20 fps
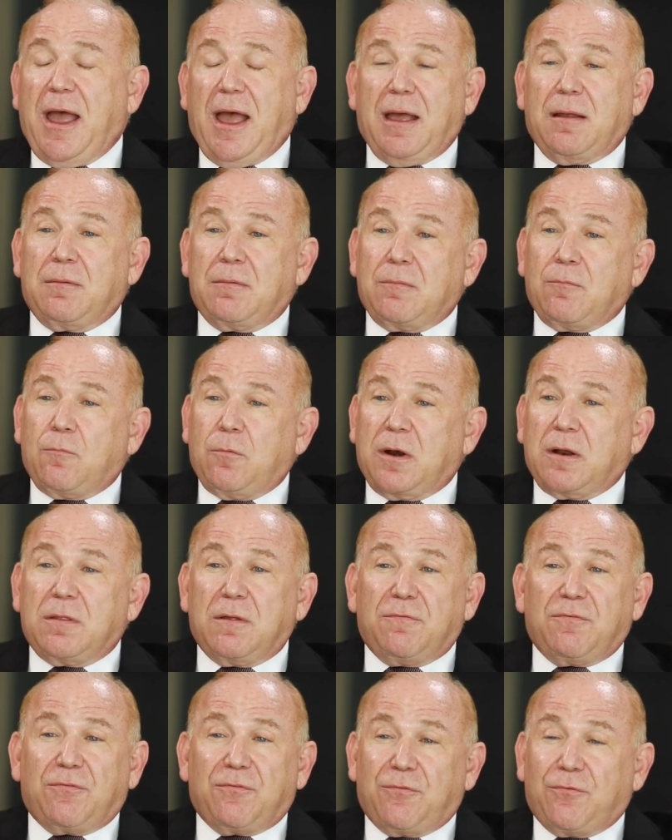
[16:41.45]
and one of
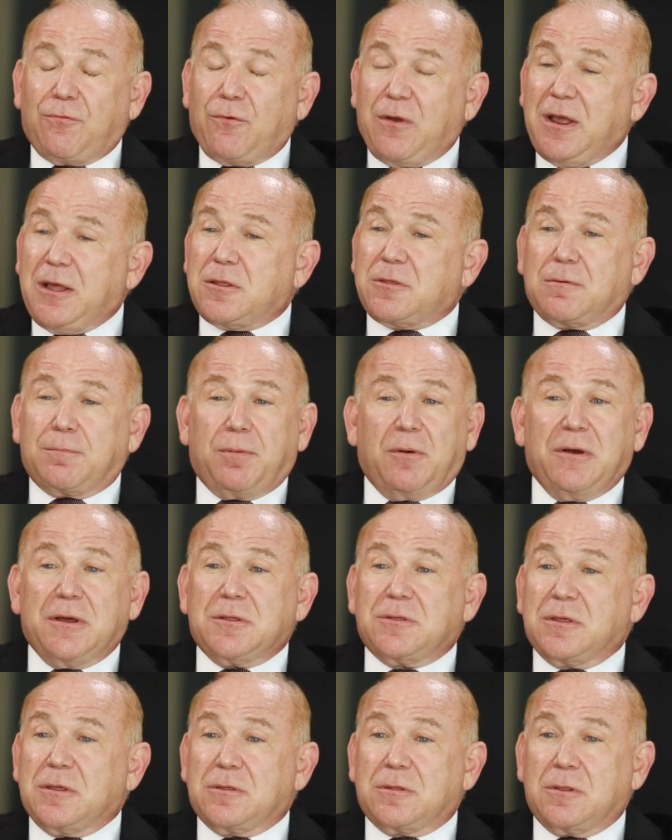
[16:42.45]
the freest
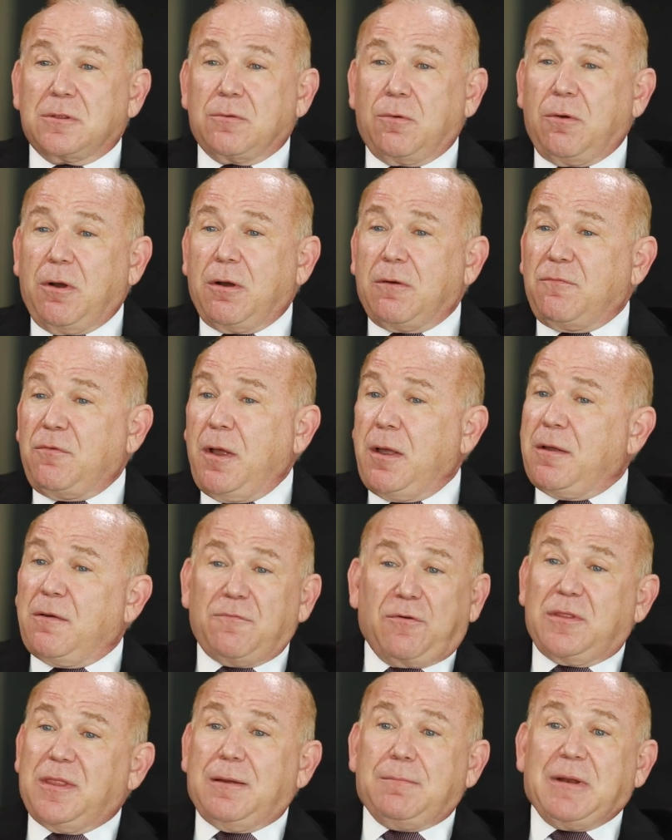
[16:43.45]
places in the world
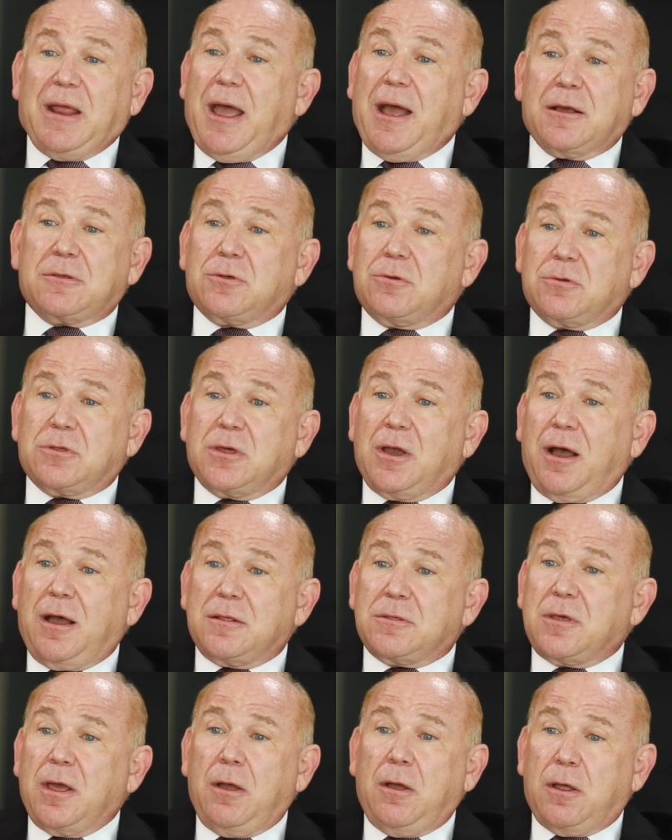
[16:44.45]
for them to
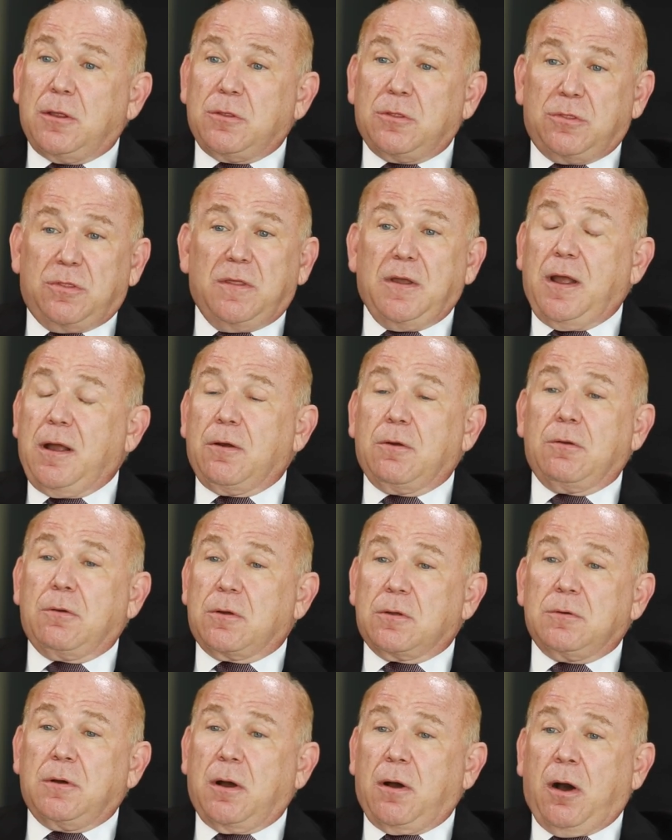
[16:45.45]
exercise
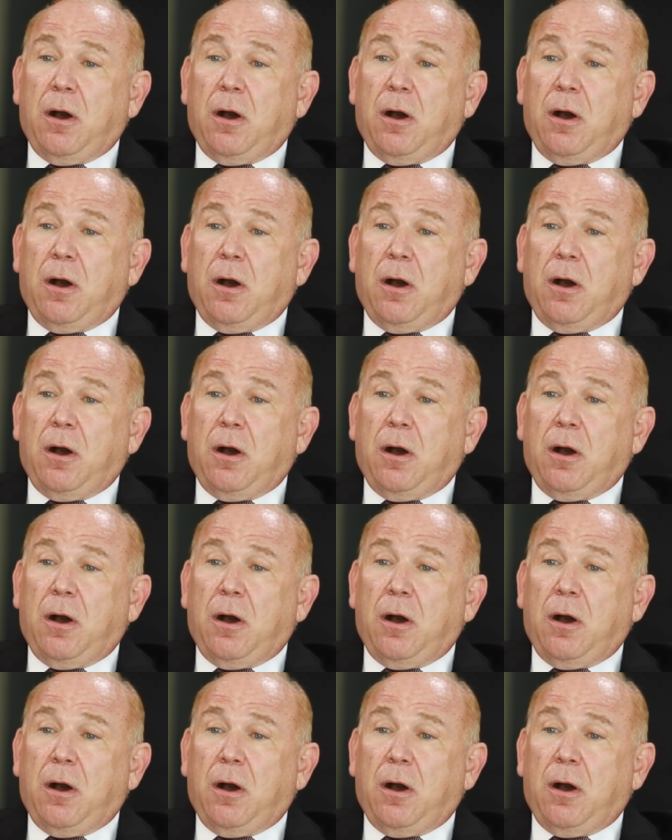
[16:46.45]
their